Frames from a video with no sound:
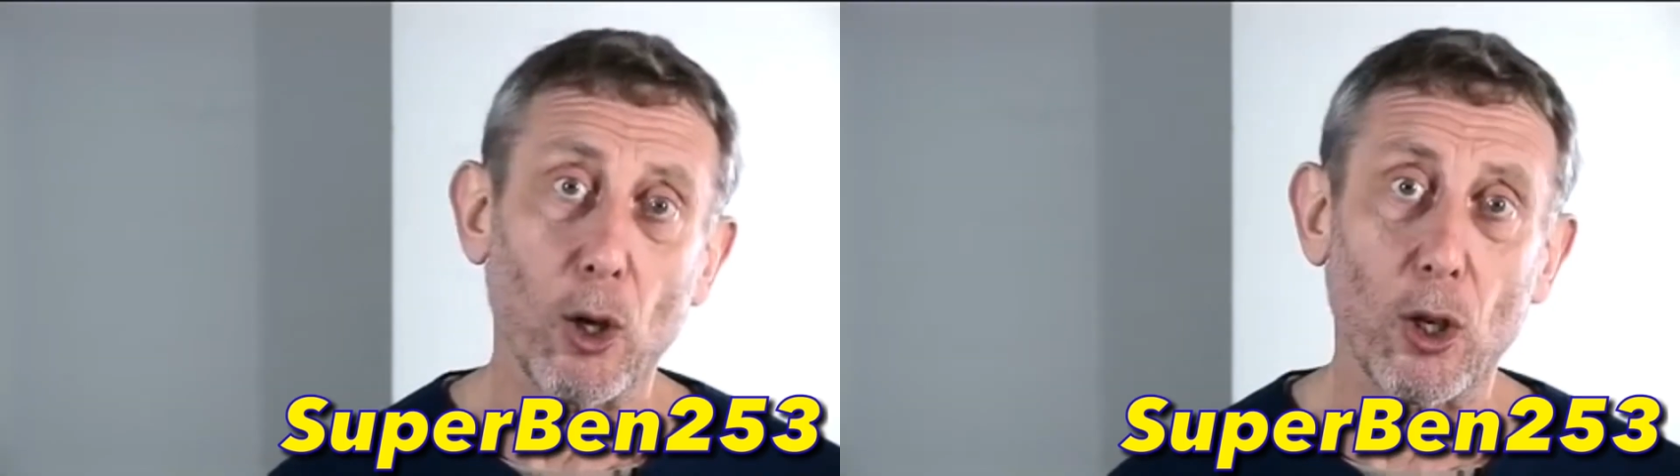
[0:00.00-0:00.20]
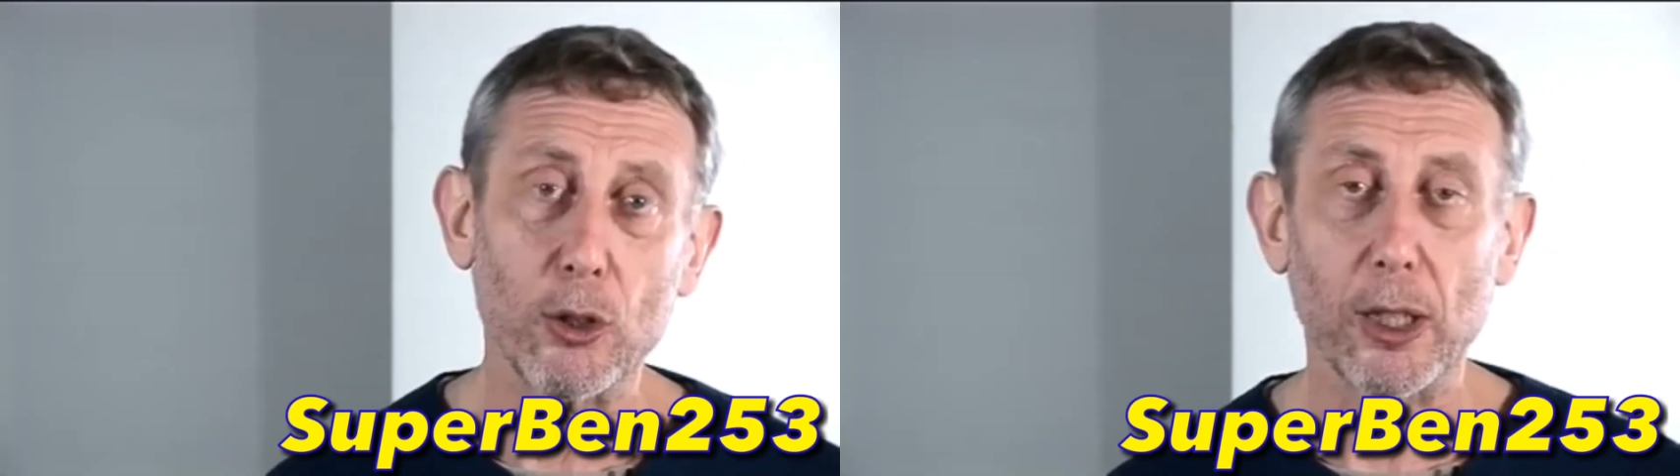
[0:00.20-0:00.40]
we
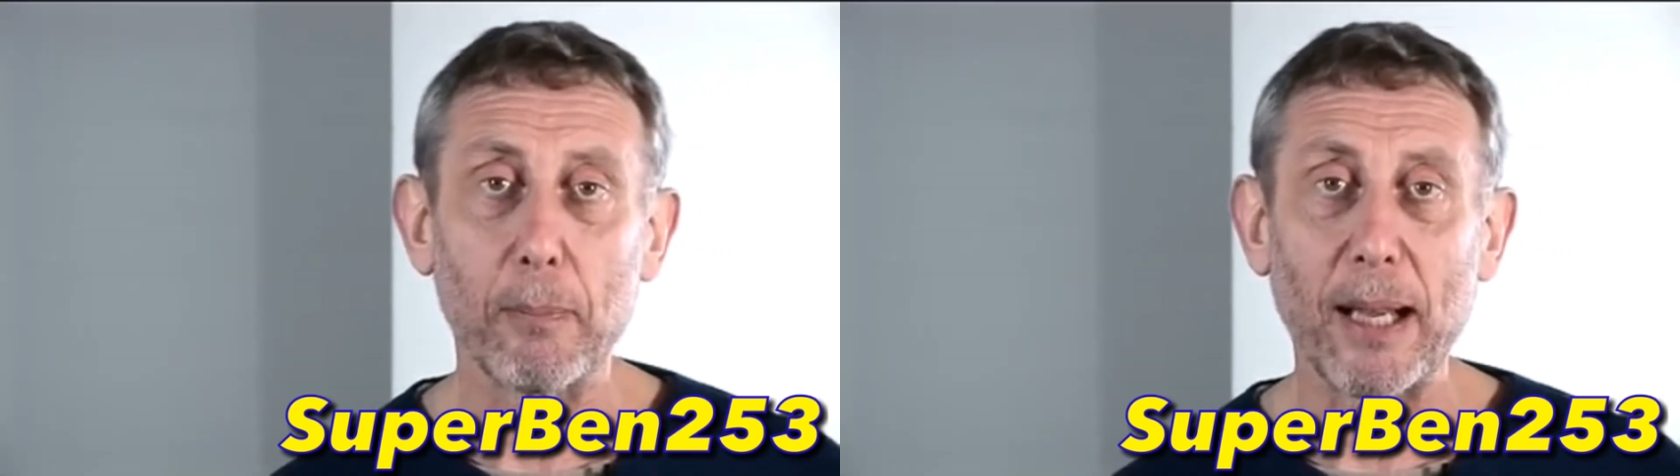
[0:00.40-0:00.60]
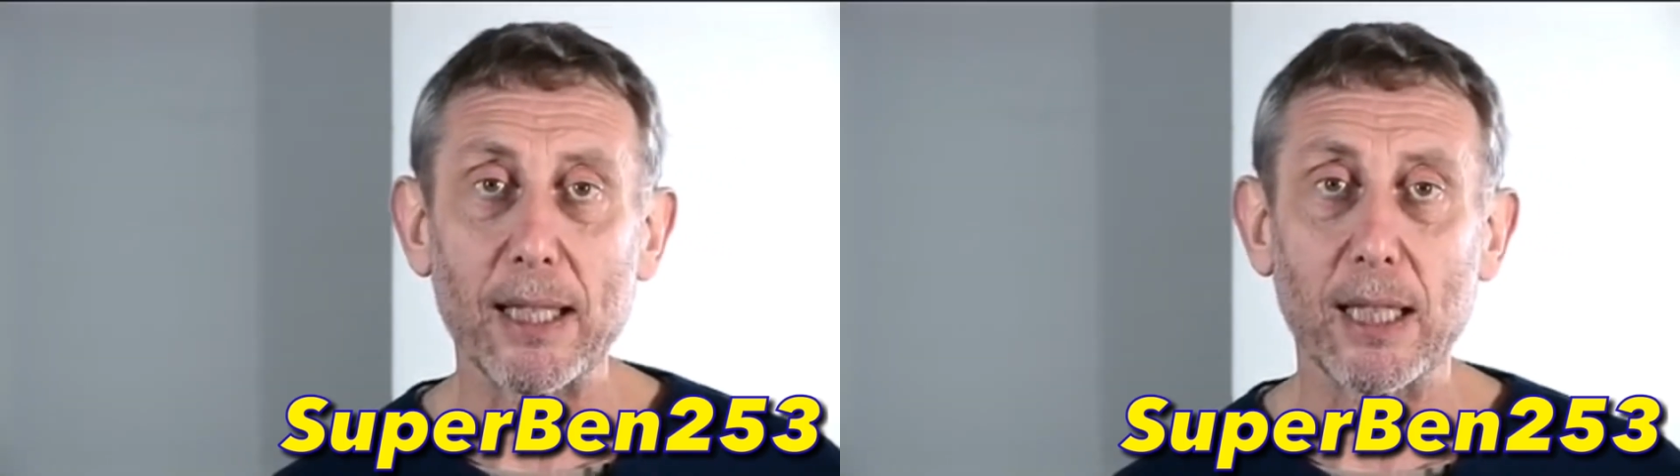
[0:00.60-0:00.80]
got onto
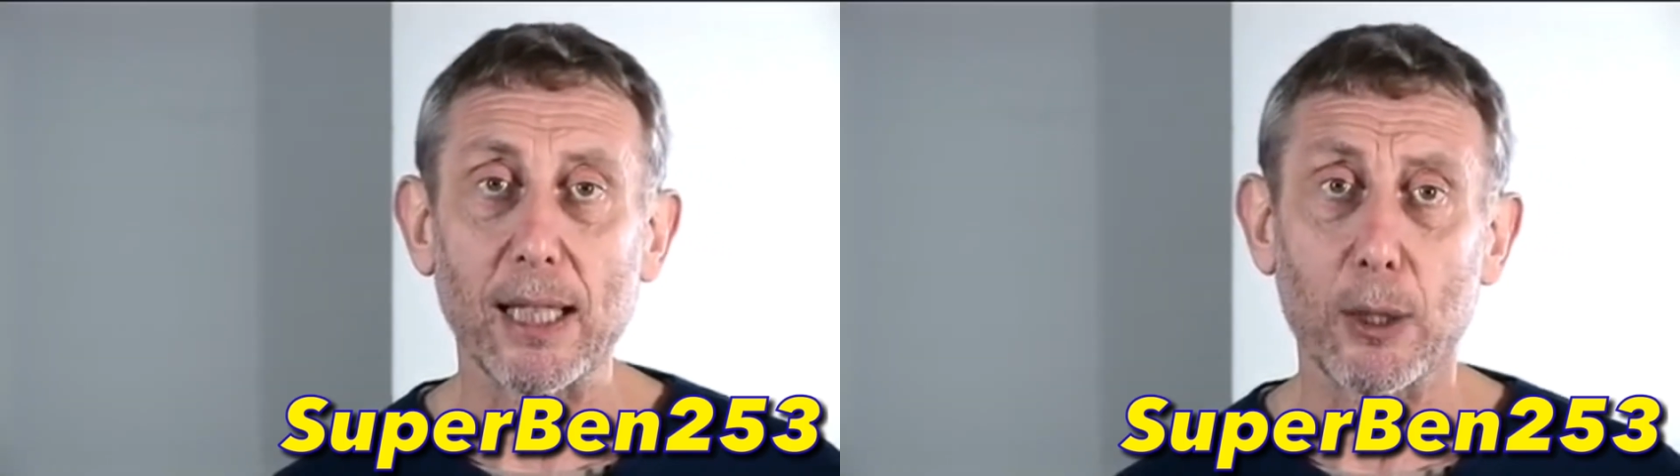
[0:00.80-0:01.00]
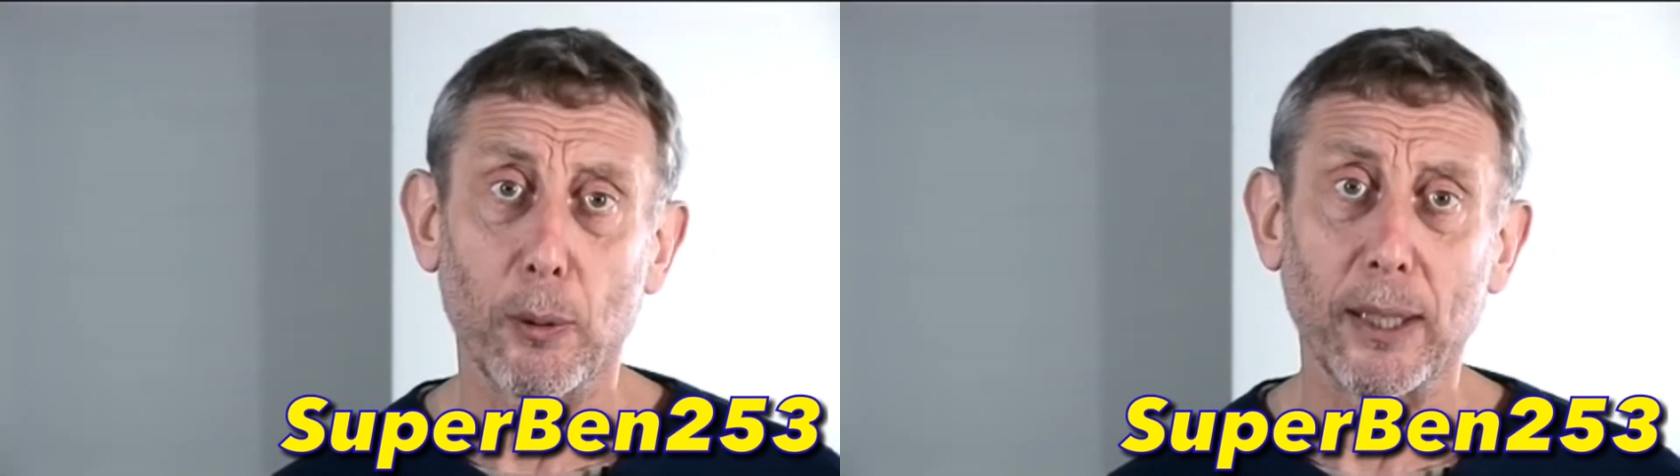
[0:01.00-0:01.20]
the bus
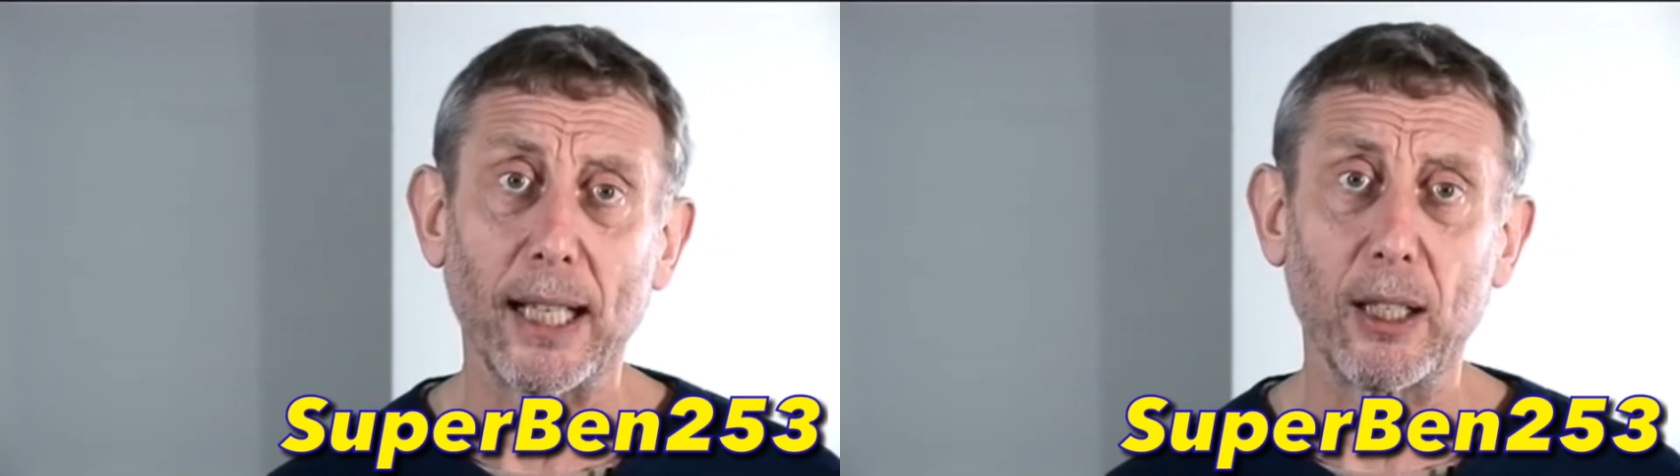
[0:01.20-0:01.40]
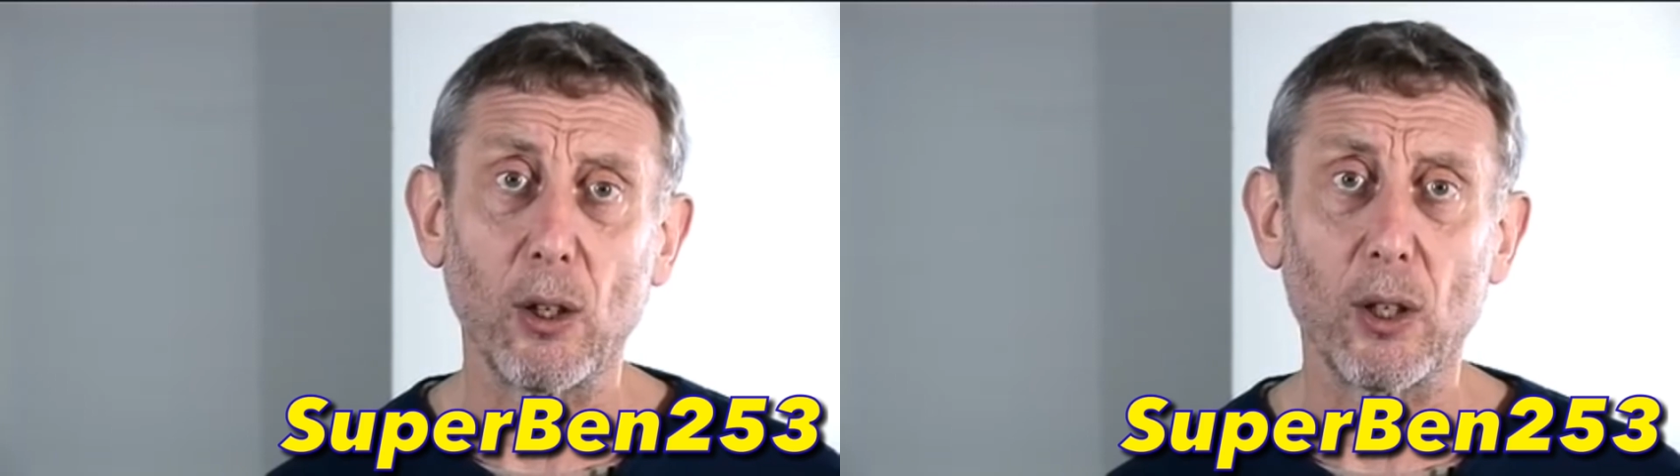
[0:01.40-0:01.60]
and as we were
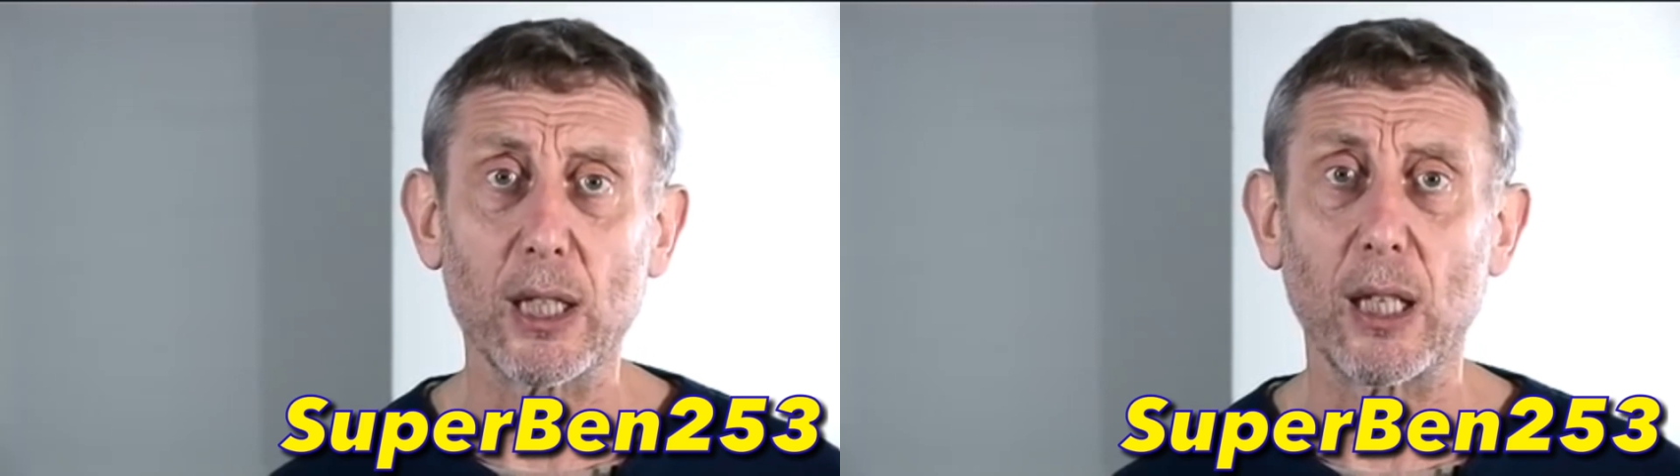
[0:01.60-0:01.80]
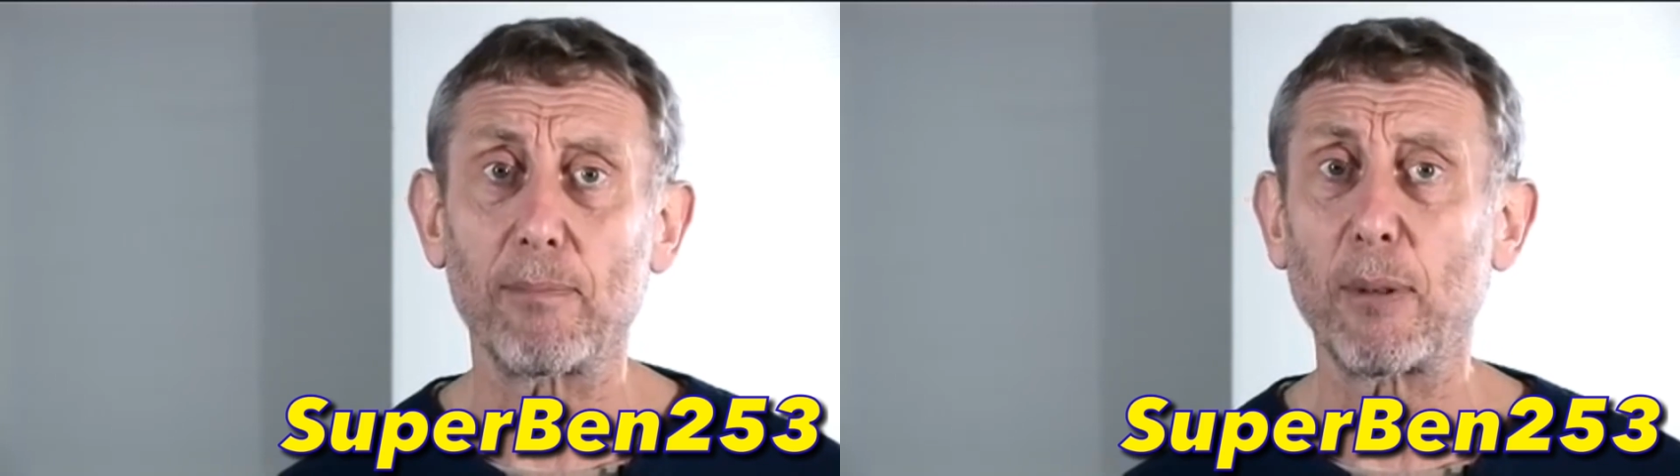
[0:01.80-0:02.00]
getting on I
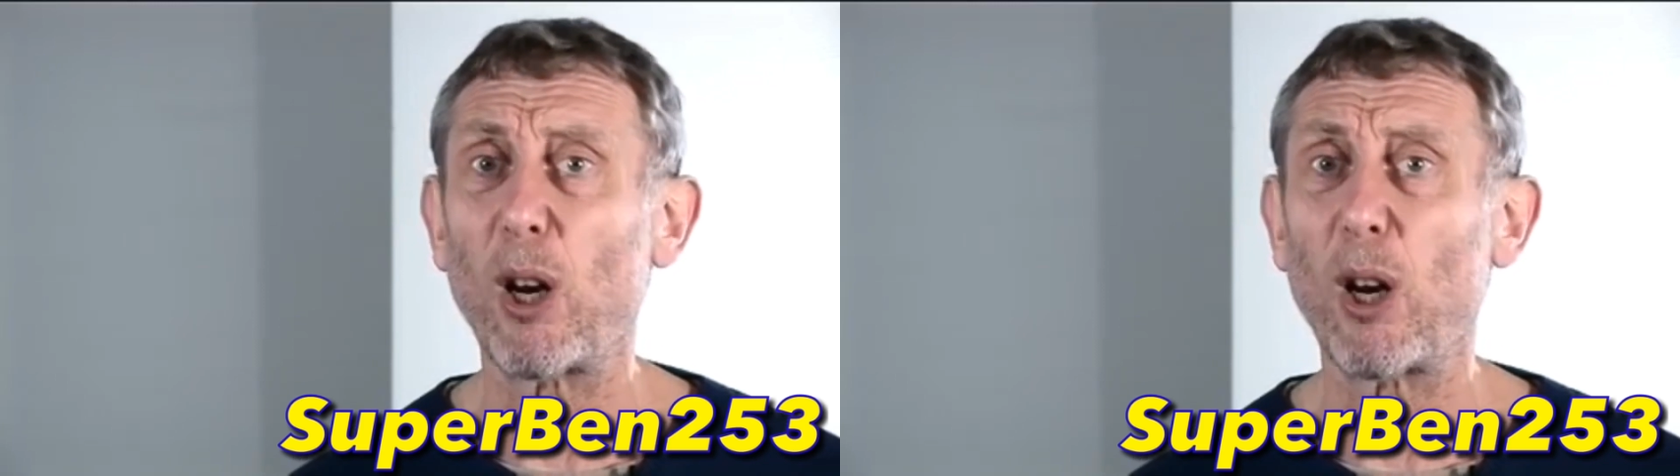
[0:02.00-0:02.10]
said,